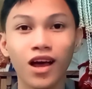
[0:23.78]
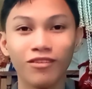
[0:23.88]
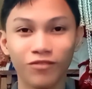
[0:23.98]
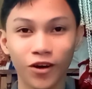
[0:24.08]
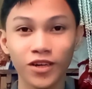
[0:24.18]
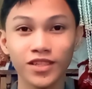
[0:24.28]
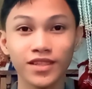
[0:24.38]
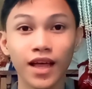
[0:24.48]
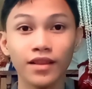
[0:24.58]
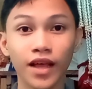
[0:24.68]
First,
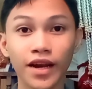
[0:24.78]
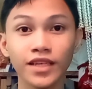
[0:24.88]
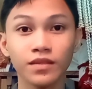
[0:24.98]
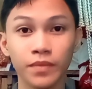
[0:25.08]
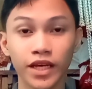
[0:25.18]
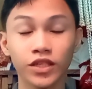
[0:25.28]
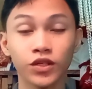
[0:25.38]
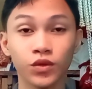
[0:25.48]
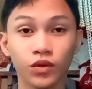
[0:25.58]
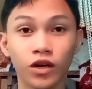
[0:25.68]
let us mix
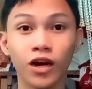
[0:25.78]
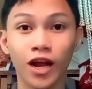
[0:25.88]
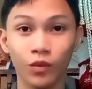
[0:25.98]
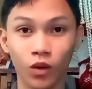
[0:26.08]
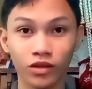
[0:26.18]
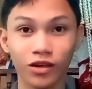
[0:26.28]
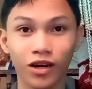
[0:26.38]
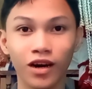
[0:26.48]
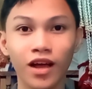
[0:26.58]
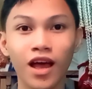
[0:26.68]
sugar and water.
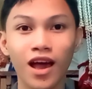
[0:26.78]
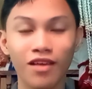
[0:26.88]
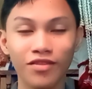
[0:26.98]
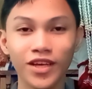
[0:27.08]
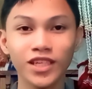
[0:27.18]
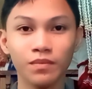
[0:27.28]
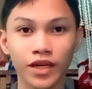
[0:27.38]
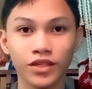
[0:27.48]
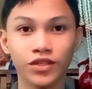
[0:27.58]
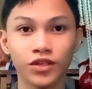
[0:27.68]
In this
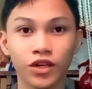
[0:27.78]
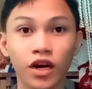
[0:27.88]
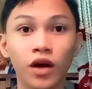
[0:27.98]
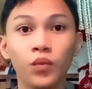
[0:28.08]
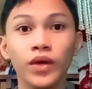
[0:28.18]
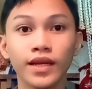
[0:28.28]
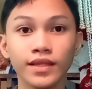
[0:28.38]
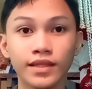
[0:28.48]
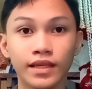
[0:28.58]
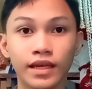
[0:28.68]
mixture, we can
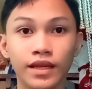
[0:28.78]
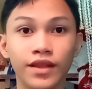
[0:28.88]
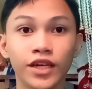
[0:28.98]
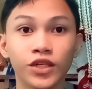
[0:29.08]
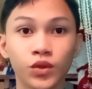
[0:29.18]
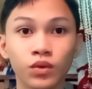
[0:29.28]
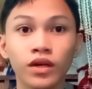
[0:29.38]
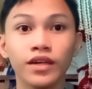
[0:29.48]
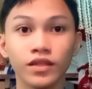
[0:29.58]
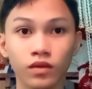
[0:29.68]
see that sugar
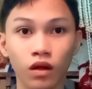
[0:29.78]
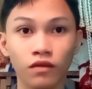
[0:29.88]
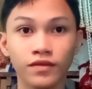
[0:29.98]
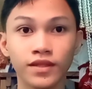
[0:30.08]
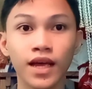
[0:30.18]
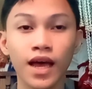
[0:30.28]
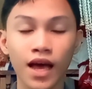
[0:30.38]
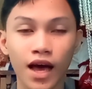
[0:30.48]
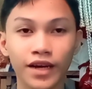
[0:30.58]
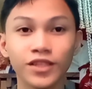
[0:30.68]
dissolves
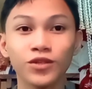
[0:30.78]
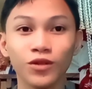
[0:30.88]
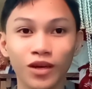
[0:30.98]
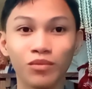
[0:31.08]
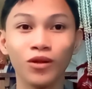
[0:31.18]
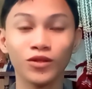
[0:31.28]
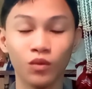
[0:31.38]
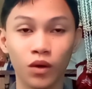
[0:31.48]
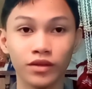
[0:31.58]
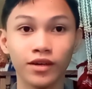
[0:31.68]
and is soluble to
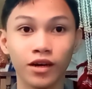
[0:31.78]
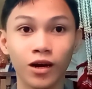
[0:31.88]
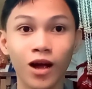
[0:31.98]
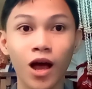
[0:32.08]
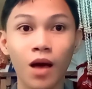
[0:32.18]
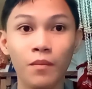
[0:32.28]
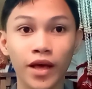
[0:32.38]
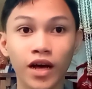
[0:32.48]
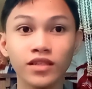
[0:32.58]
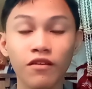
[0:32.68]
water.
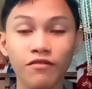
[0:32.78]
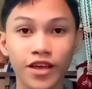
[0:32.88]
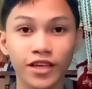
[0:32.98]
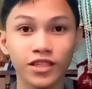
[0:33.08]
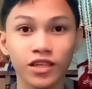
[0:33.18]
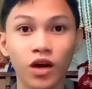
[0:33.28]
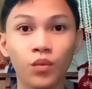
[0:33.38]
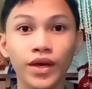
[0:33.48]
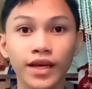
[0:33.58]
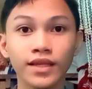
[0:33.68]
Because of this, we
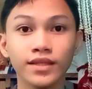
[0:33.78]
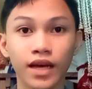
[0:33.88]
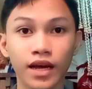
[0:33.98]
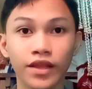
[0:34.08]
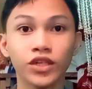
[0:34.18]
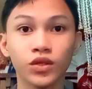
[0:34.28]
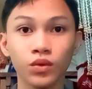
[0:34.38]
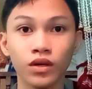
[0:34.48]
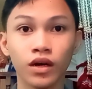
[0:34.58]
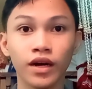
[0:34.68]
can say that
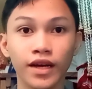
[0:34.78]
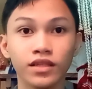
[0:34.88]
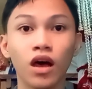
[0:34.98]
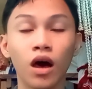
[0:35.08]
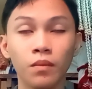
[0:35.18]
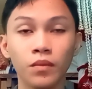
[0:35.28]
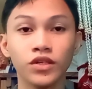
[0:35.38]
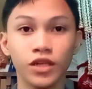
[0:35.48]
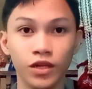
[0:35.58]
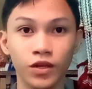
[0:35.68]
sugar is a
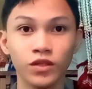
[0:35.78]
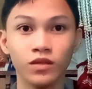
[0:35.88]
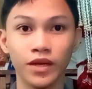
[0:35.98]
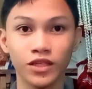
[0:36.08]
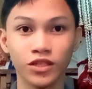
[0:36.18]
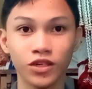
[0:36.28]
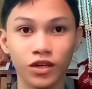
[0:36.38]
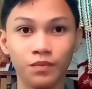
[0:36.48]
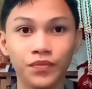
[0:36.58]
homogeneous mixture.